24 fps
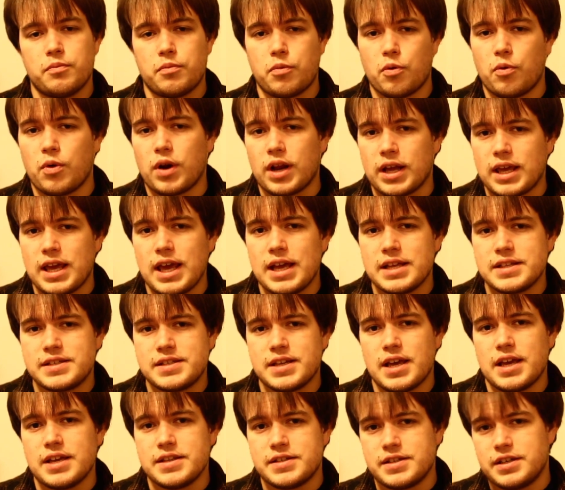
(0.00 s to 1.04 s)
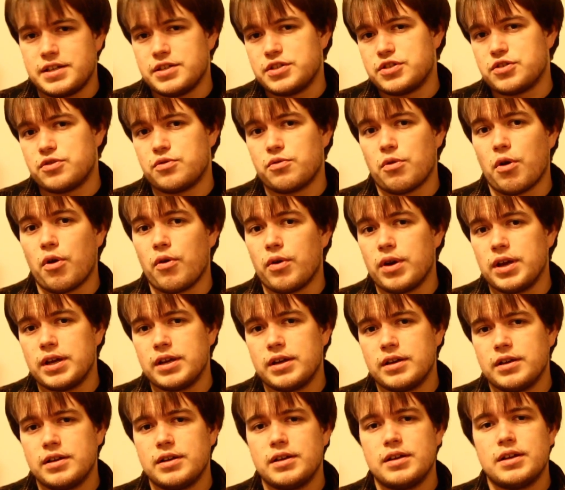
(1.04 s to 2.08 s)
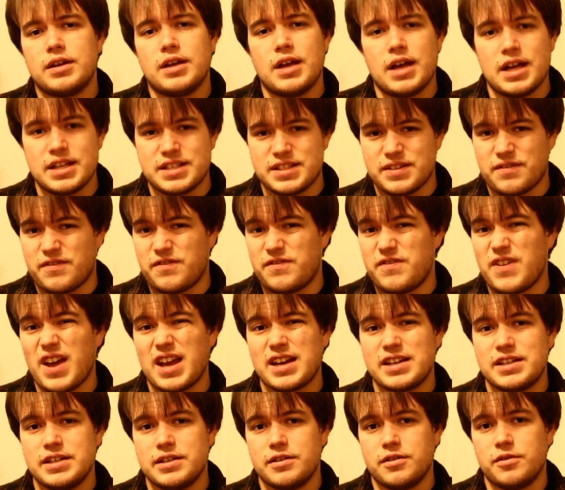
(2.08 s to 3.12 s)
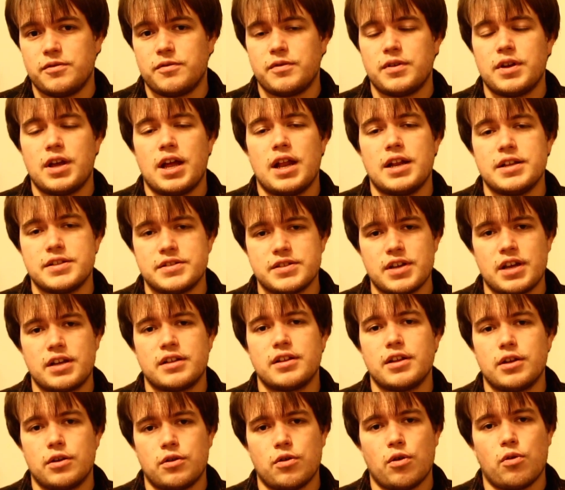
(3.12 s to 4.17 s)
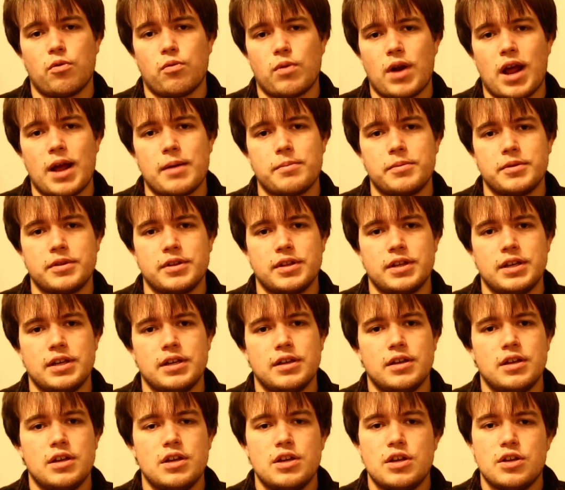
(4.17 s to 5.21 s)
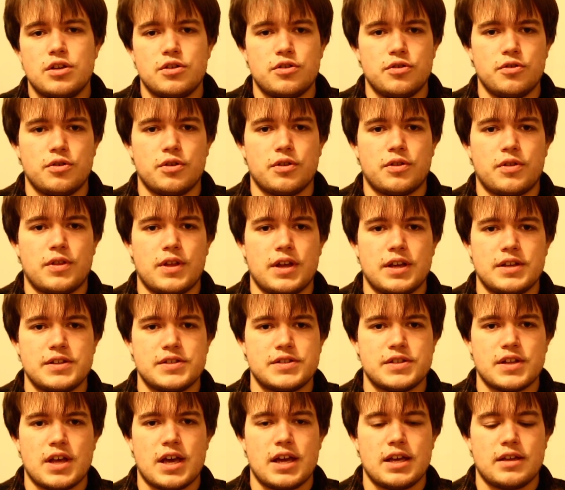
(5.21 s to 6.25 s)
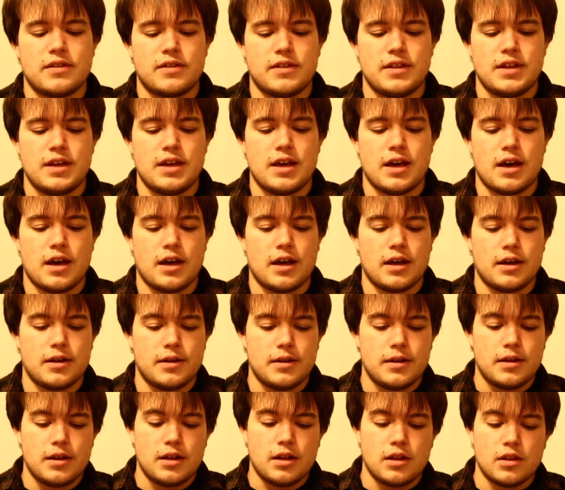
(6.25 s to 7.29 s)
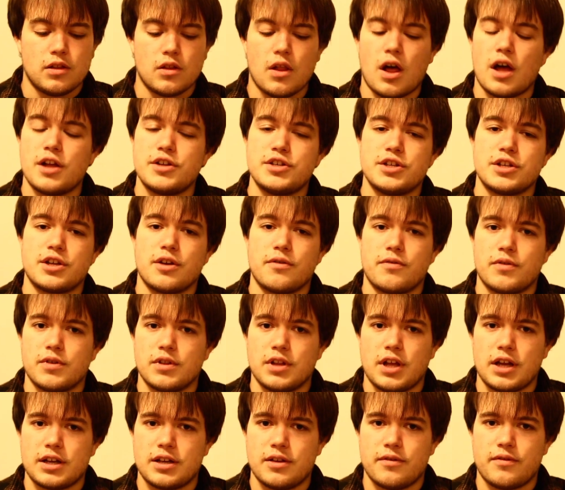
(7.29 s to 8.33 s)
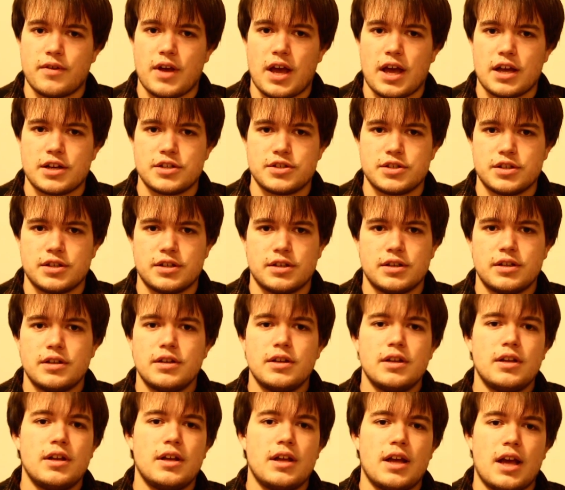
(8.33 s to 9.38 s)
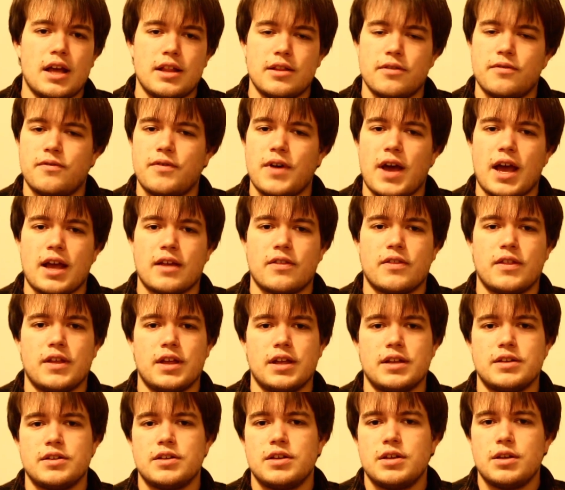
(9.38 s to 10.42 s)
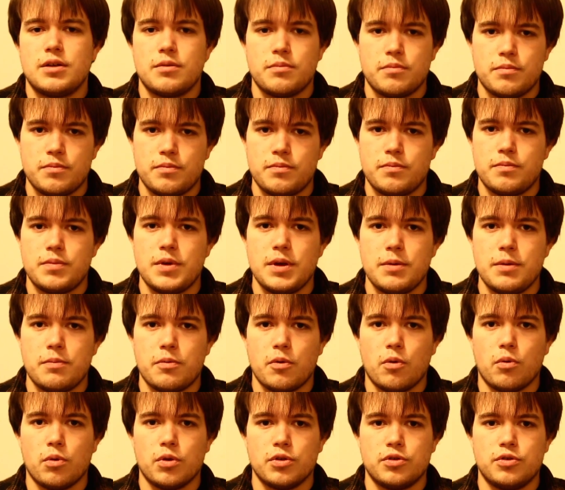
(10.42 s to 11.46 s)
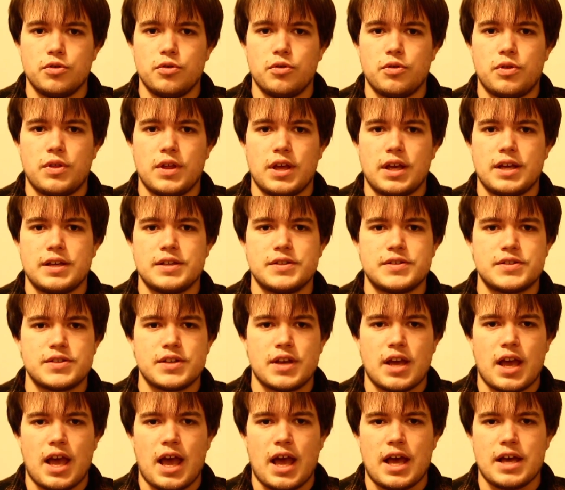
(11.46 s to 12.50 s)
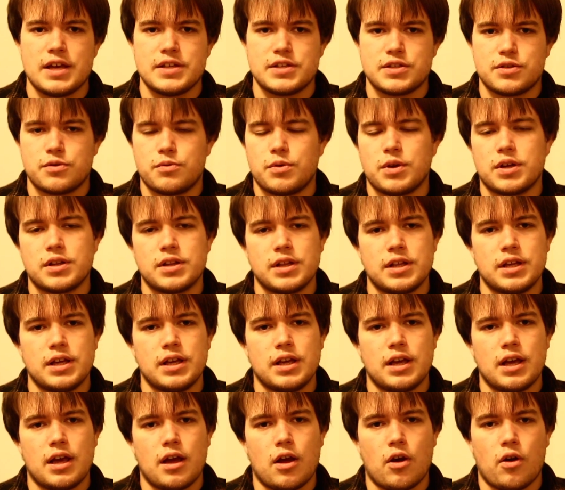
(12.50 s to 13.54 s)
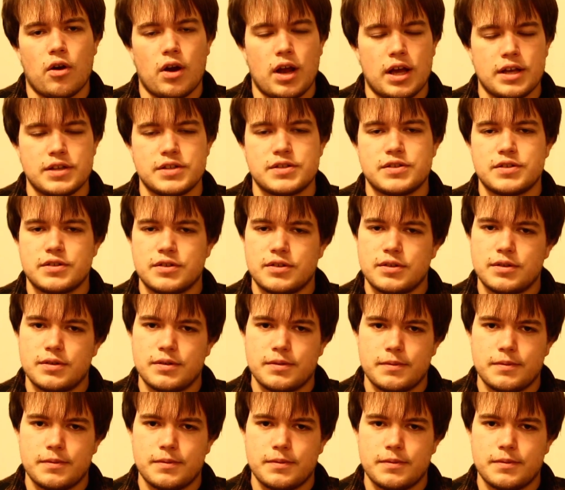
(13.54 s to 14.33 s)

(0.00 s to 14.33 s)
but what I can say is that it's growing, it's effective, and it's likely to grow rapidly due to things like the logic of collective action and the fact that people will do things as quickly or as